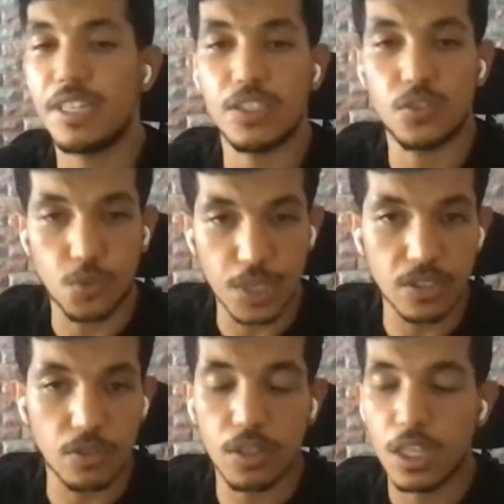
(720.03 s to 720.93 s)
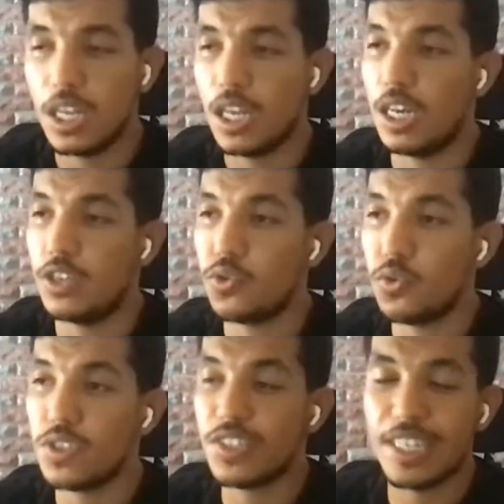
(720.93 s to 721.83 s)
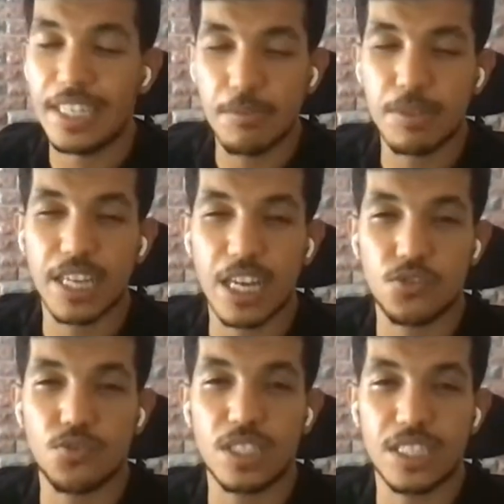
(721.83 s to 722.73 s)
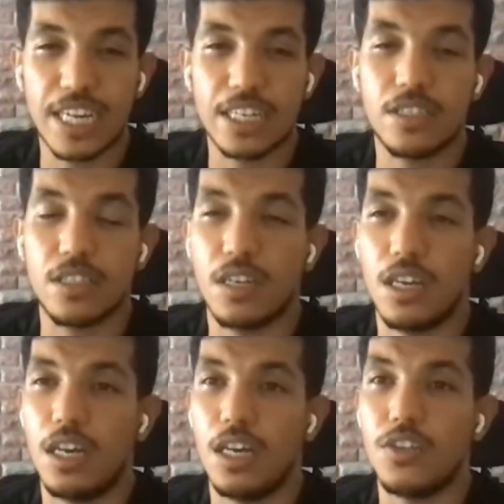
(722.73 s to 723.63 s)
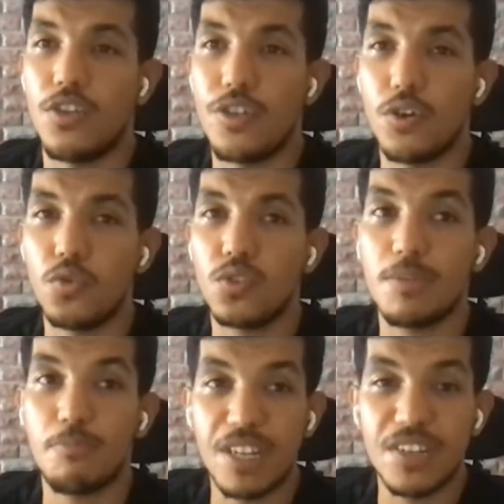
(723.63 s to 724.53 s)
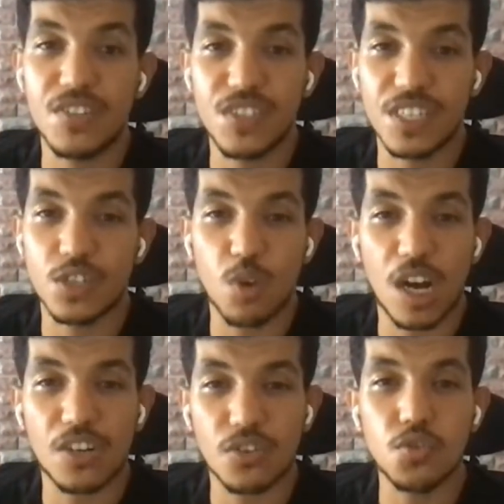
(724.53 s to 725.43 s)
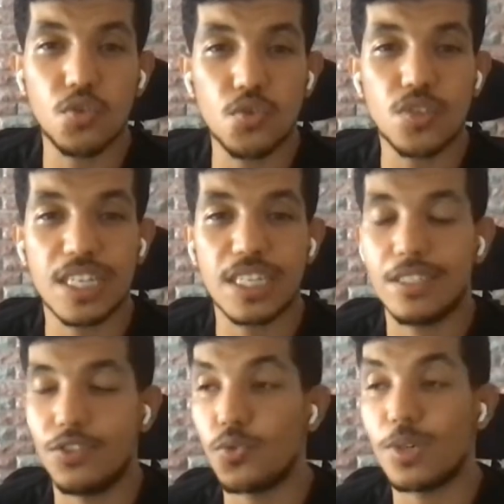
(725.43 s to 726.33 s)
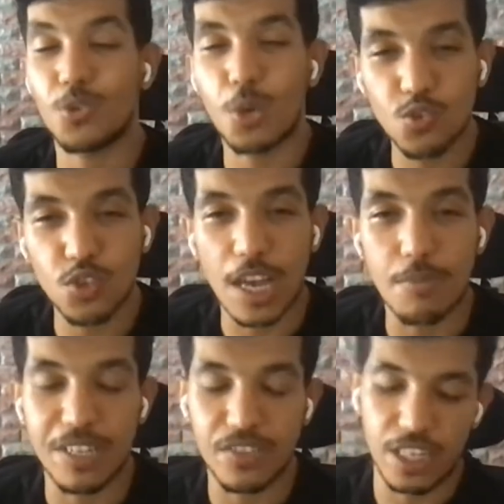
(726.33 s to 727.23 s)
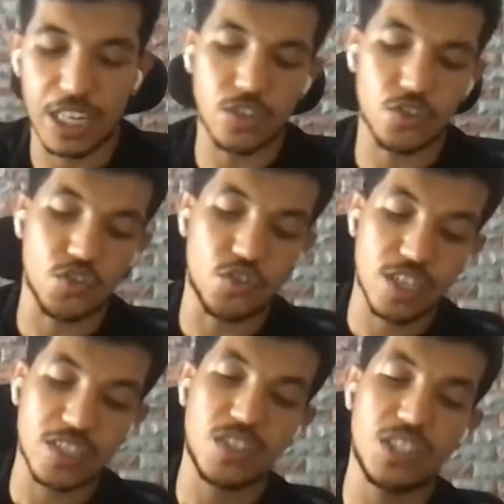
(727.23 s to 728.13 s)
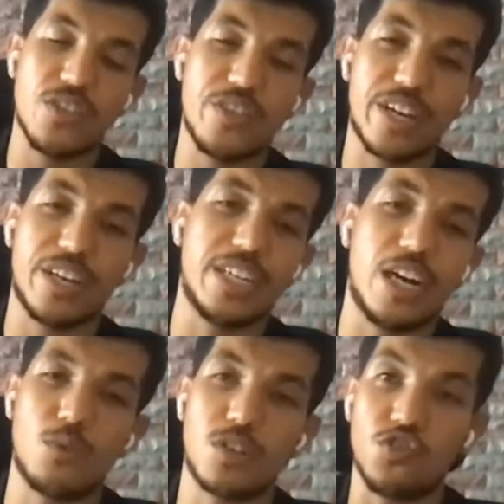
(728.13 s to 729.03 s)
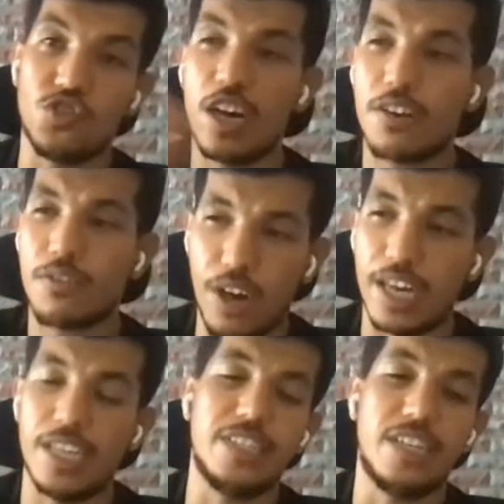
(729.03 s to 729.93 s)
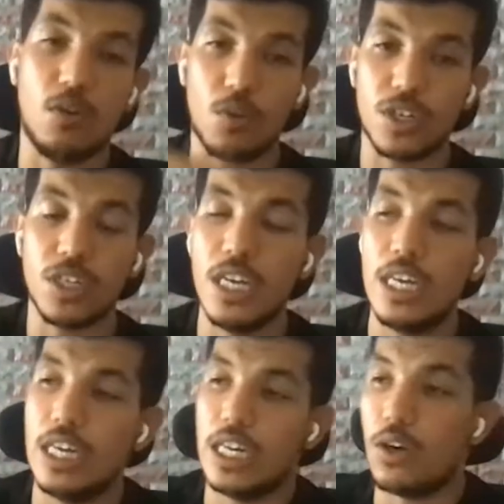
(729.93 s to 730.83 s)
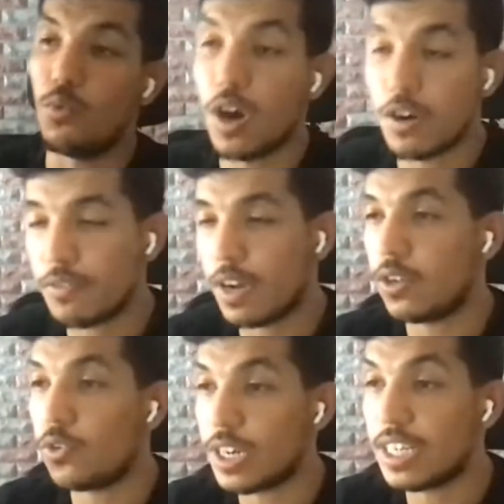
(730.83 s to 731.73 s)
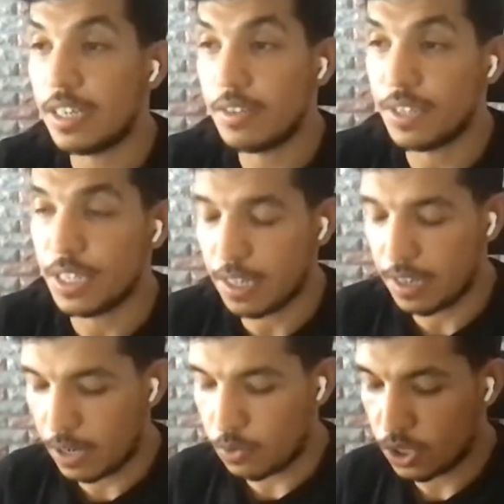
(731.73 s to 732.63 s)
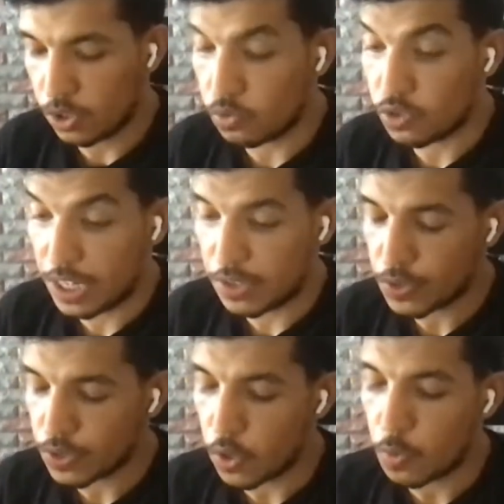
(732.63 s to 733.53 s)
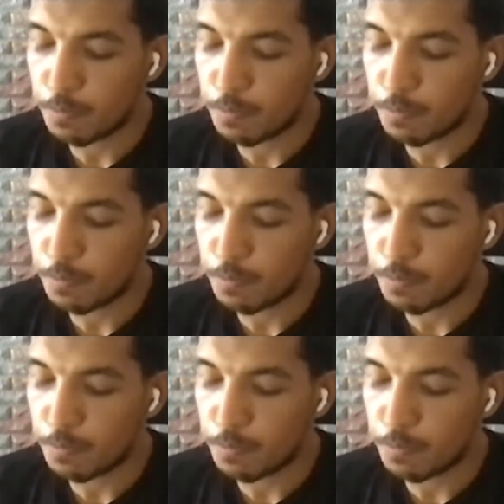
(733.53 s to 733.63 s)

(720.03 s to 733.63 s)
and Gradle, tools that enables us to detect those dependencies that we are not using during runtime, and they are just sitting there in our jar file, in our war file, or even in our container. So